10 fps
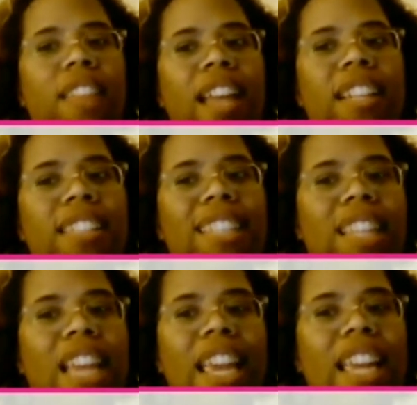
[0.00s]
And that
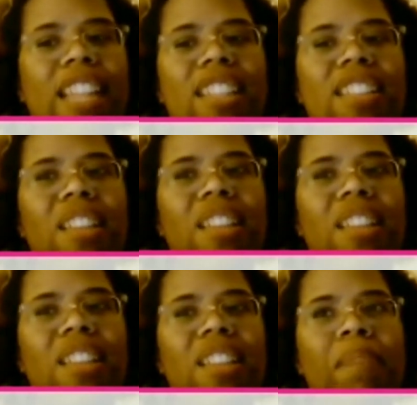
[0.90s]
is the thing. It
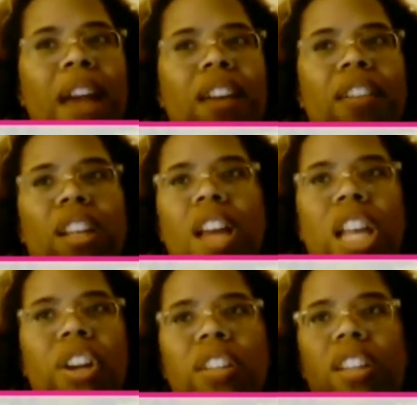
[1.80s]
doesn't matter the
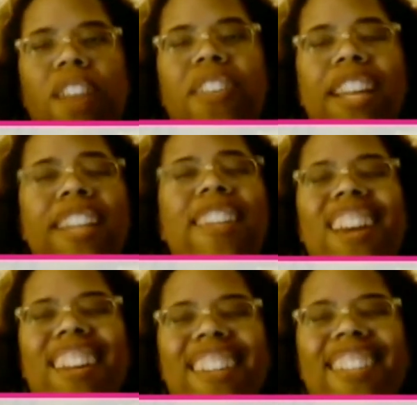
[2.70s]
color, the
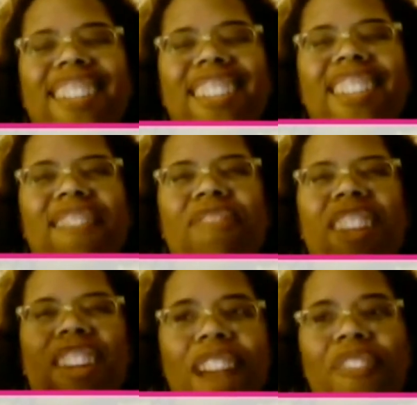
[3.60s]
logo. It does
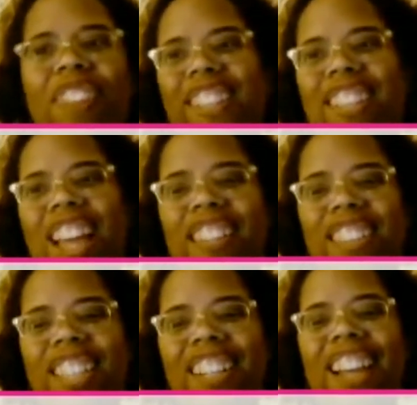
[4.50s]
for the graphic
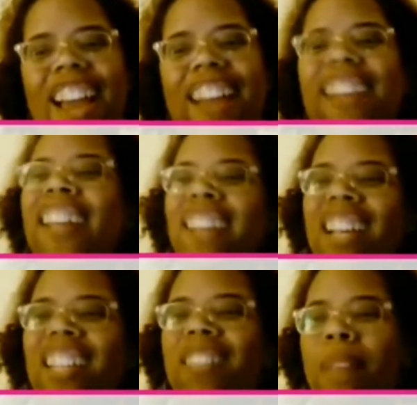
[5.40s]
designers on the
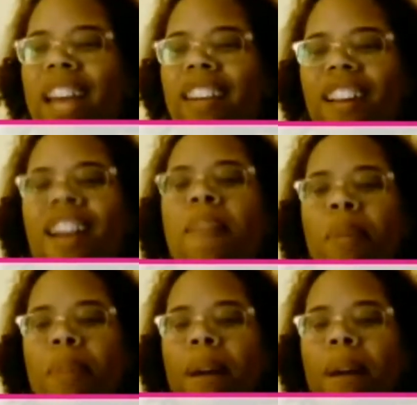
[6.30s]
line. It does matter.